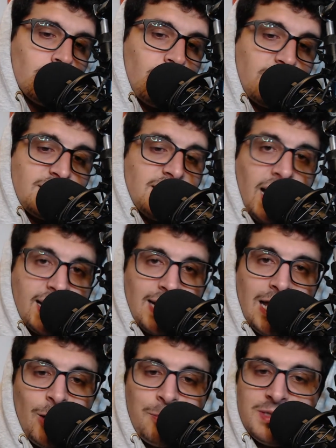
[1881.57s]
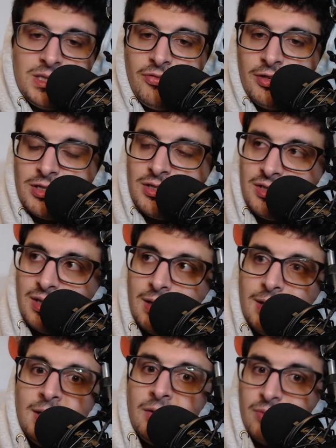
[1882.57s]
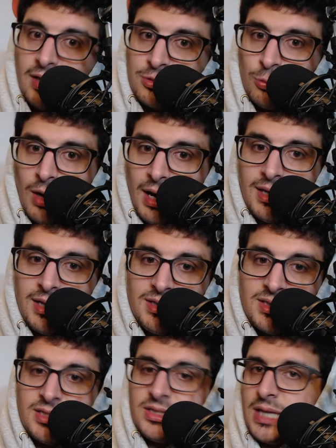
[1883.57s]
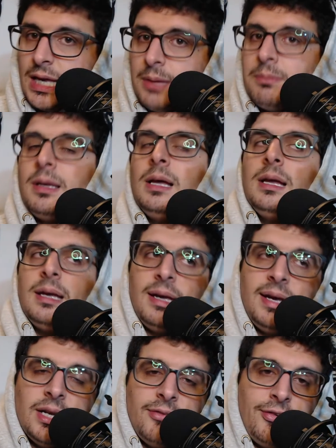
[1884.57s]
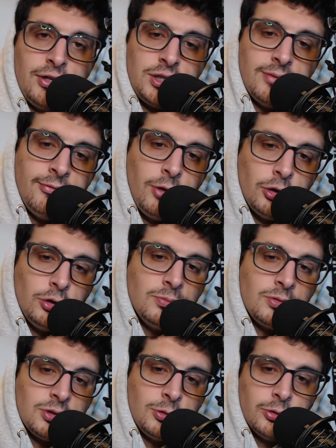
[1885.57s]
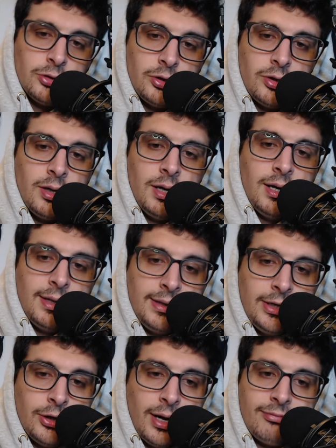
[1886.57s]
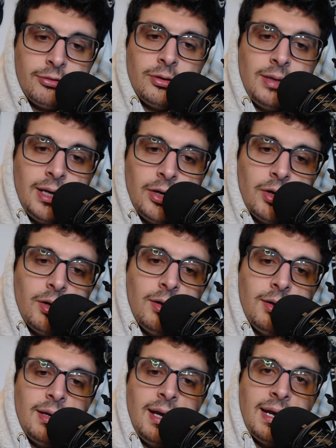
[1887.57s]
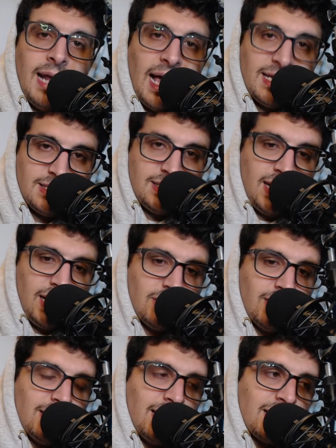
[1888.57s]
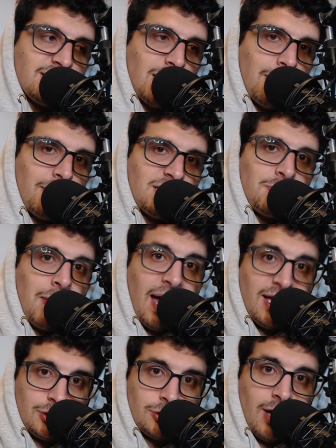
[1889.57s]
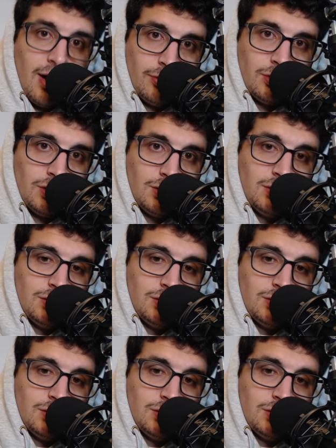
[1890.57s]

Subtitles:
That's not going to help his efficiency. That's why he's the same inefficient volume scorer year after year and hasn't taken that next step as a passer either.